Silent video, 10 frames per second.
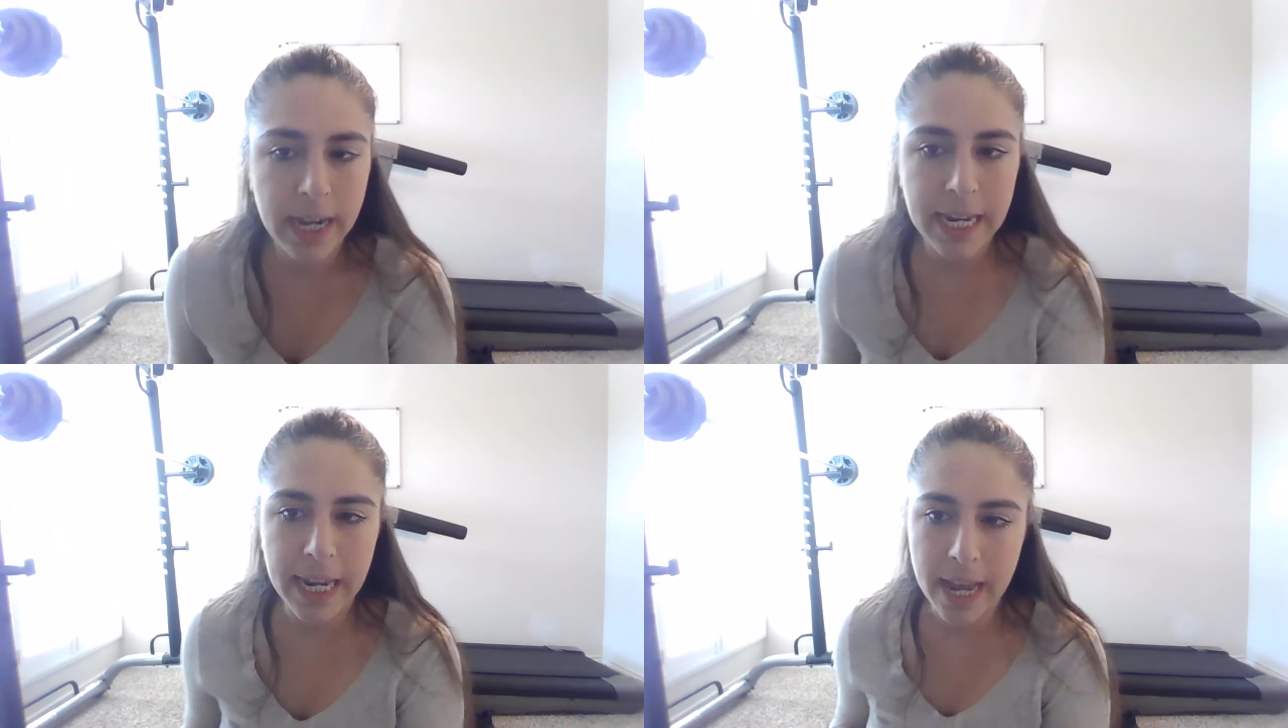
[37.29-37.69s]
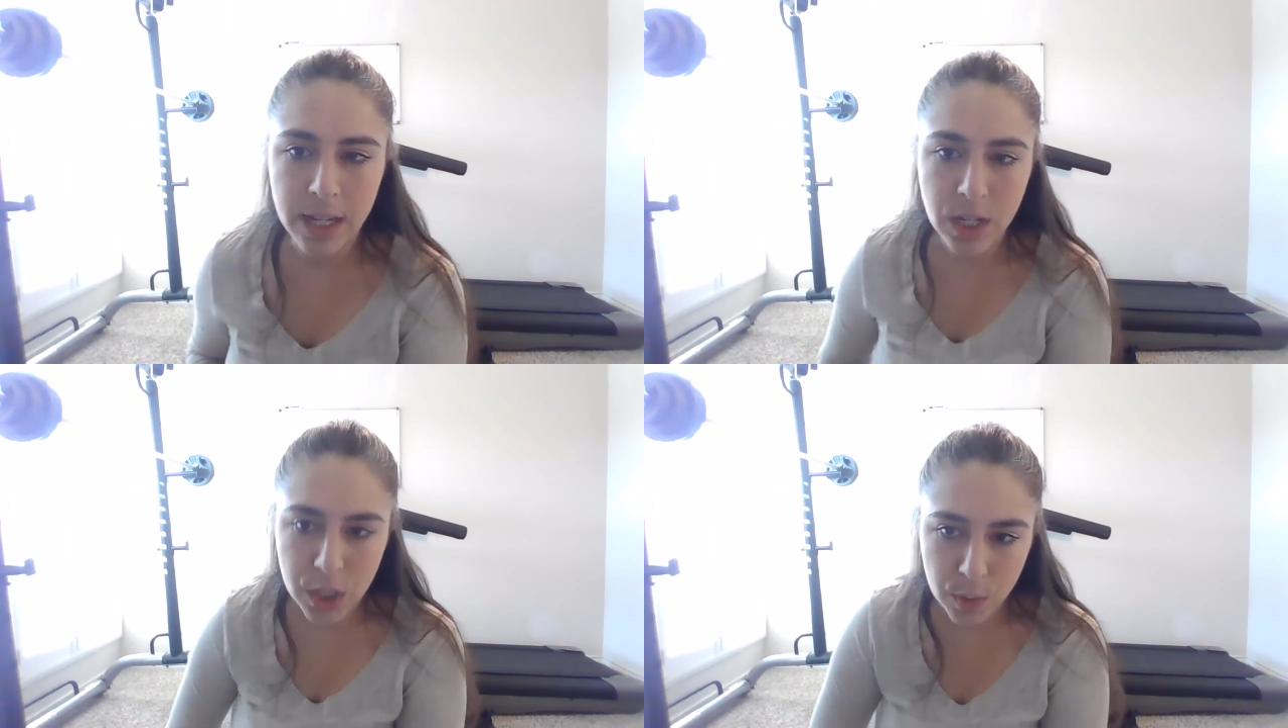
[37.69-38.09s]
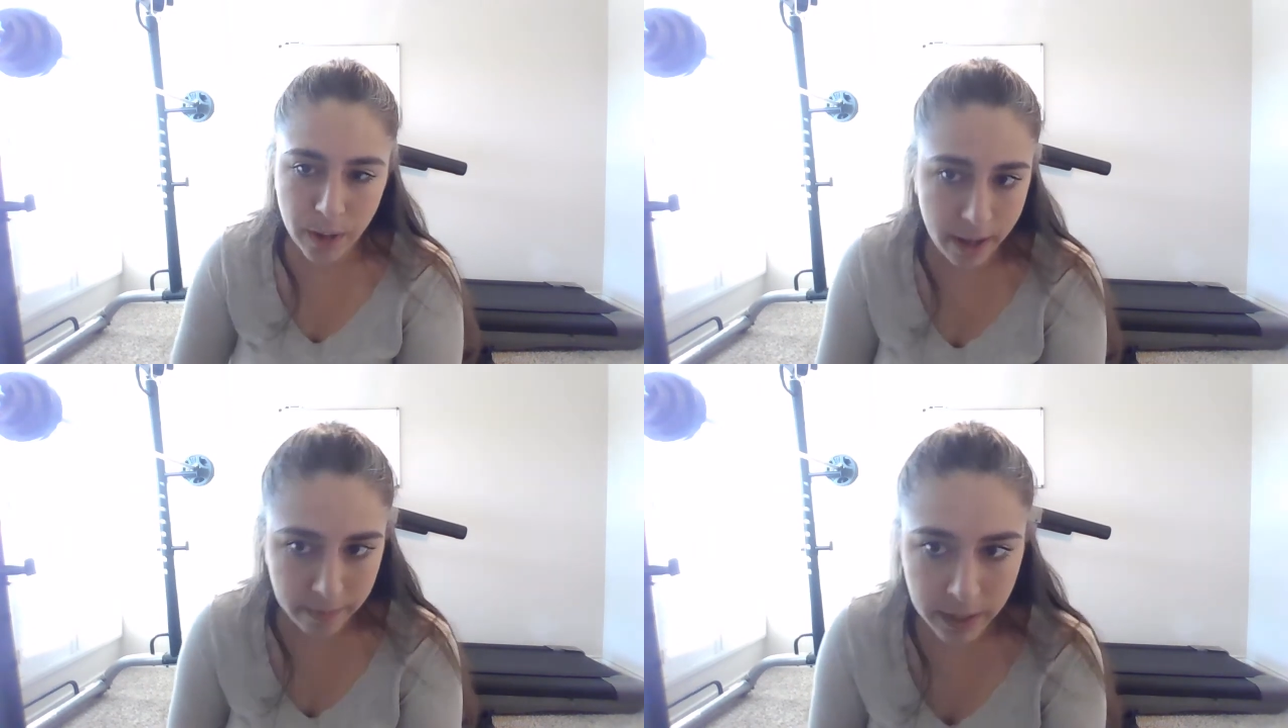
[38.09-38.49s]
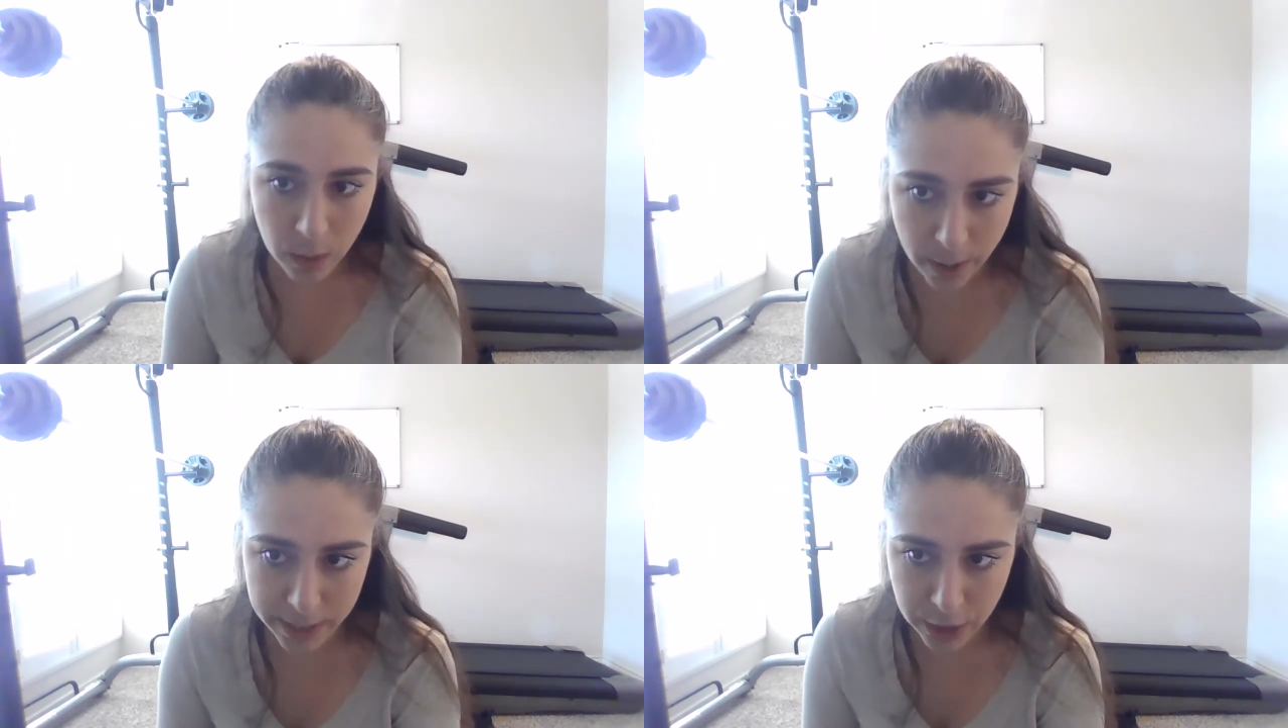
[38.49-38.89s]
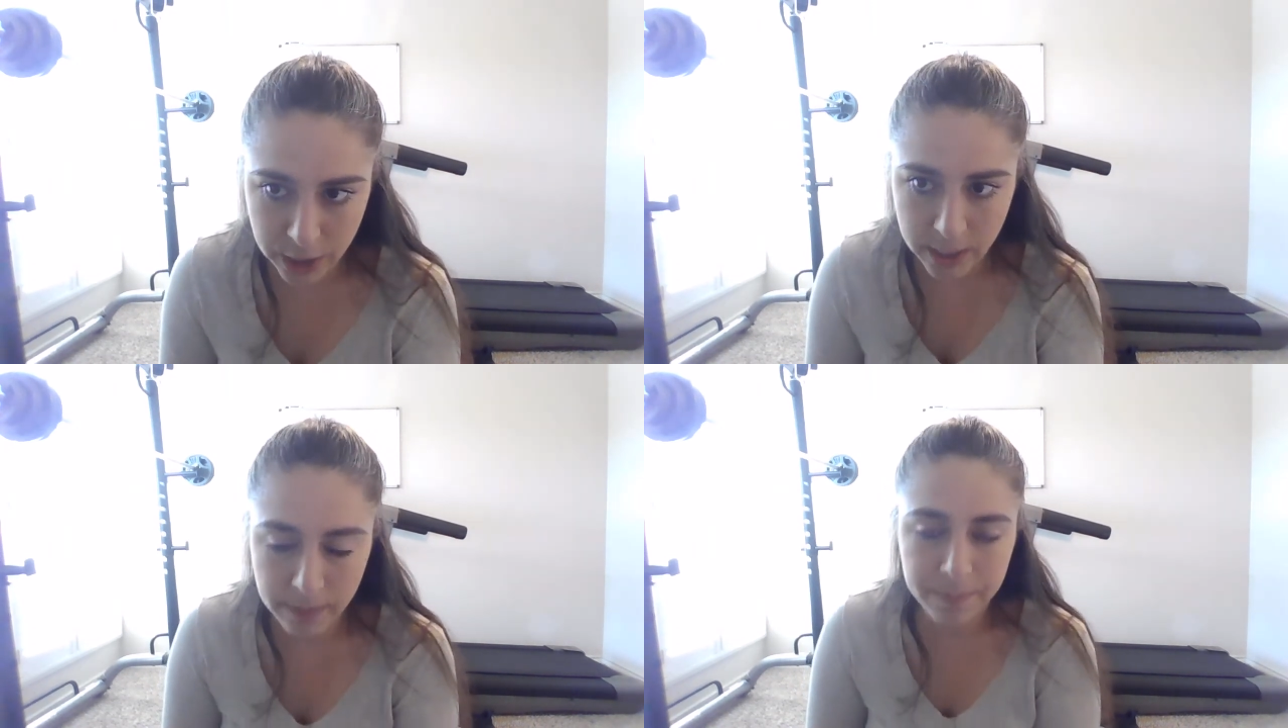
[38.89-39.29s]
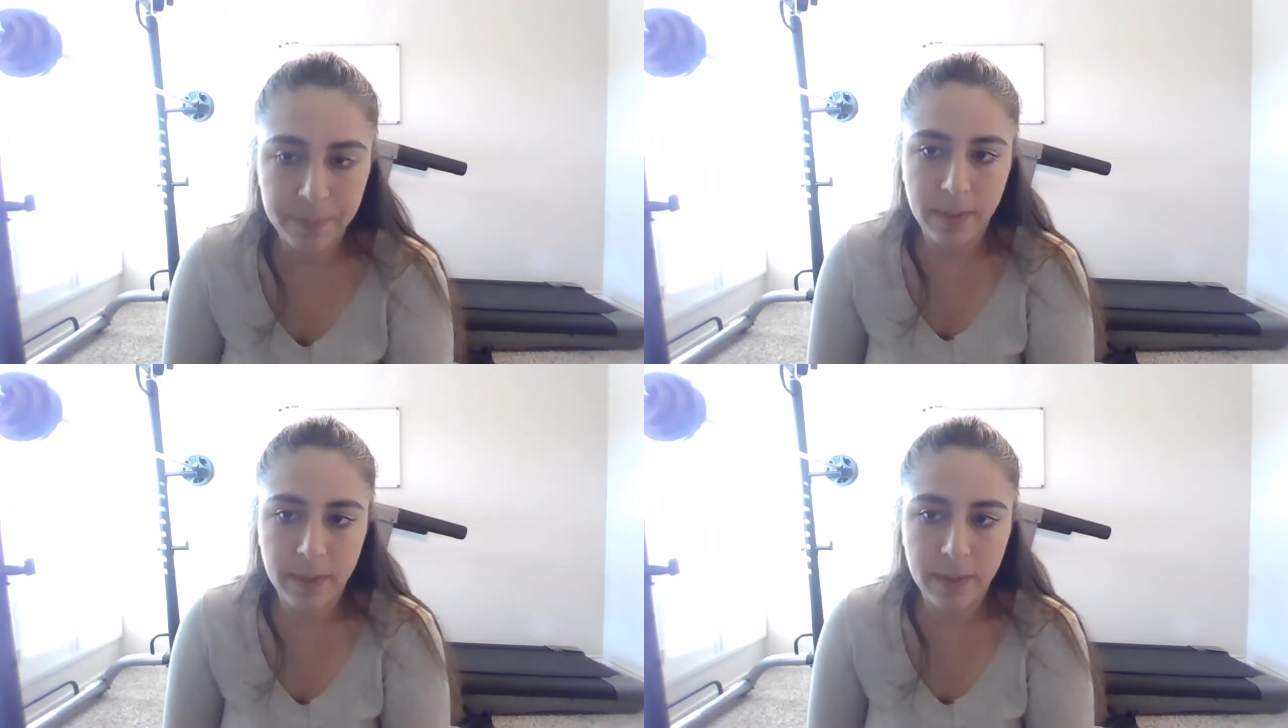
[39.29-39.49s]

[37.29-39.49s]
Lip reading: a yes to every question